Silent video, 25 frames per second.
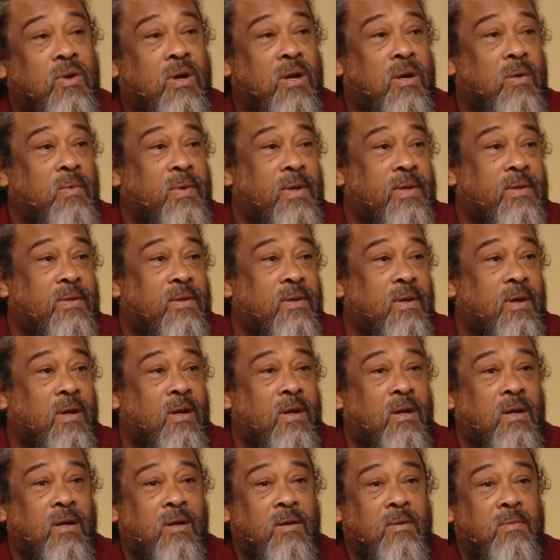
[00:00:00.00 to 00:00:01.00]
you are with you
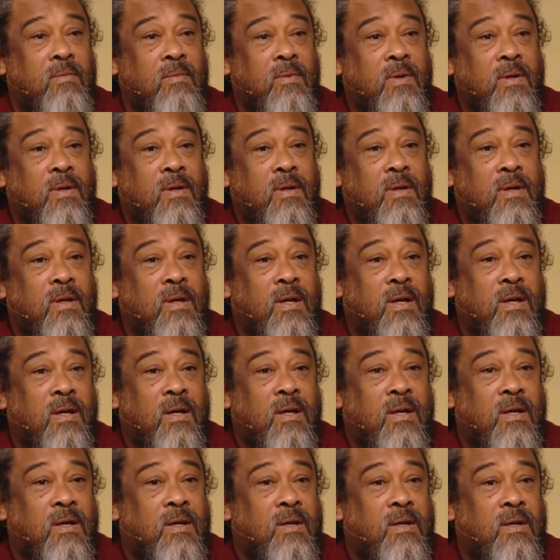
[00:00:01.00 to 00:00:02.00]

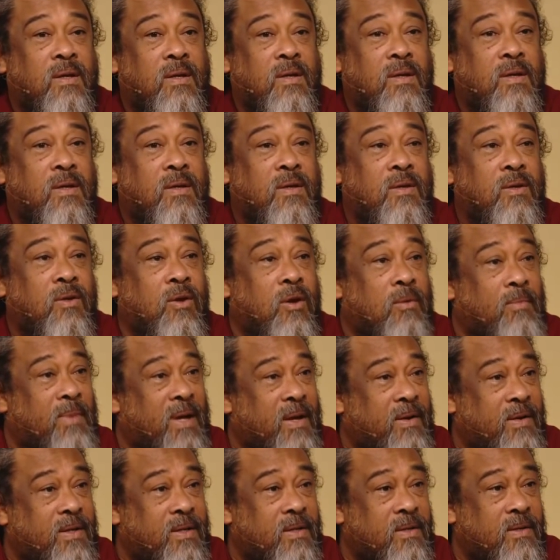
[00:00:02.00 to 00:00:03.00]
are
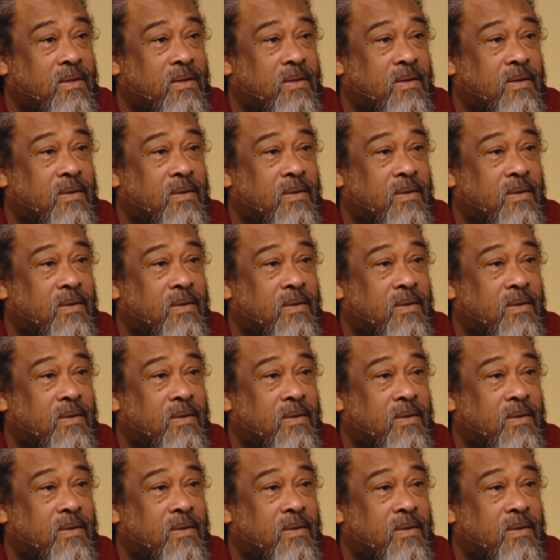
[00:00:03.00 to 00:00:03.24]
married?